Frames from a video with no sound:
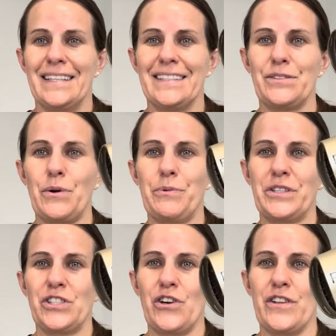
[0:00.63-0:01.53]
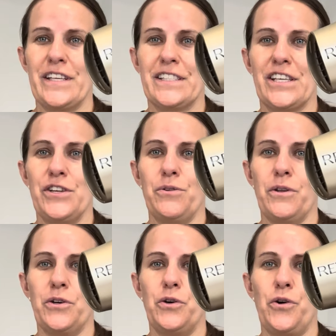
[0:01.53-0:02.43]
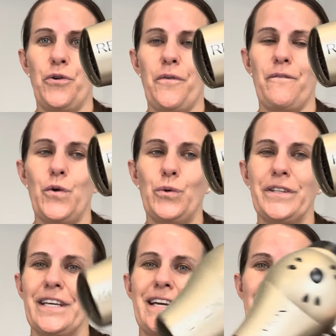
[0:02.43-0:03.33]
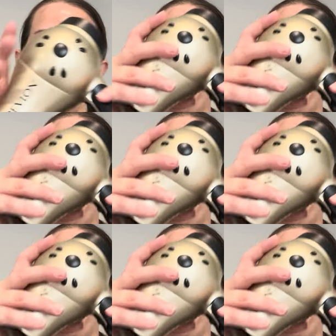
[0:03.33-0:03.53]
So I want to show you this cute little folding